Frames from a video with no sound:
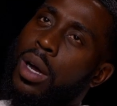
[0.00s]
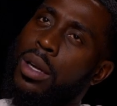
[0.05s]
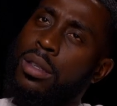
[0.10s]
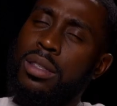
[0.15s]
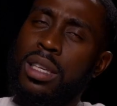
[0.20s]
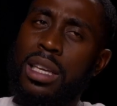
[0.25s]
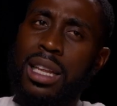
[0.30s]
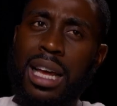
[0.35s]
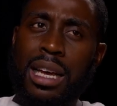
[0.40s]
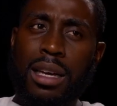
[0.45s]
I'd
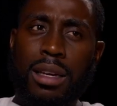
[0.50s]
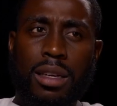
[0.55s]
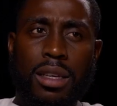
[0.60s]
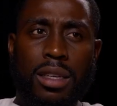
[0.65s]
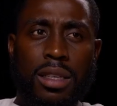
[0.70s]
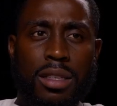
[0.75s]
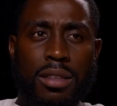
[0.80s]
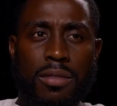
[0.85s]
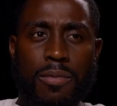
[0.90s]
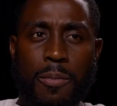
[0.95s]
say like,
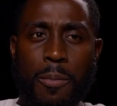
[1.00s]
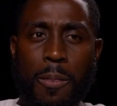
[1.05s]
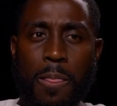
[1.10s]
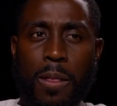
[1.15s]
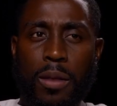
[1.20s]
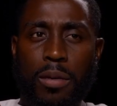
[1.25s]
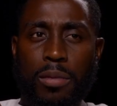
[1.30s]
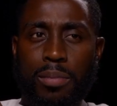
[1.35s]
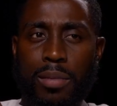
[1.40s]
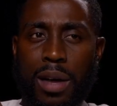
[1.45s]

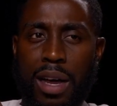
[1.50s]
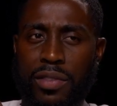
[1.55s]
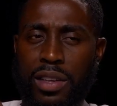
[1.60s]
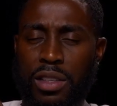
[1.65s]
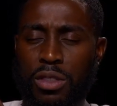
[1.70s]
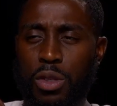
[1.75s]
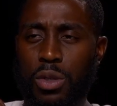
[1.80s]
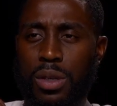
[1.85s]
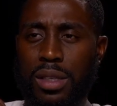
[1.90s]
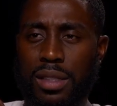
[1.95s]
I
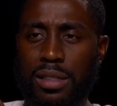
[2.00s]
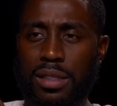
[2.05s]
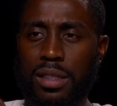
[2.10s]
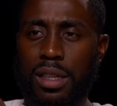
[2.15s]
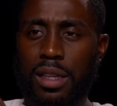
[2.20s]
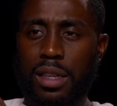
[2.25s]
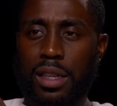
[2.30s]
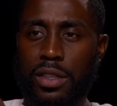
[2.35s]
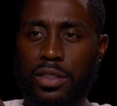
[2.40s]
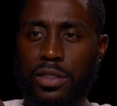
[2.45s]
think 2 years into
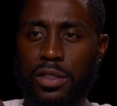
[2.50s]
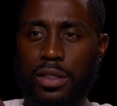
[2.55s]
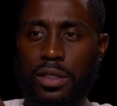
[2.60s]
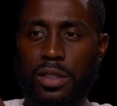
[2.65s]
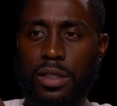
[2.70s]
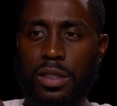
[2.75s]
the nation.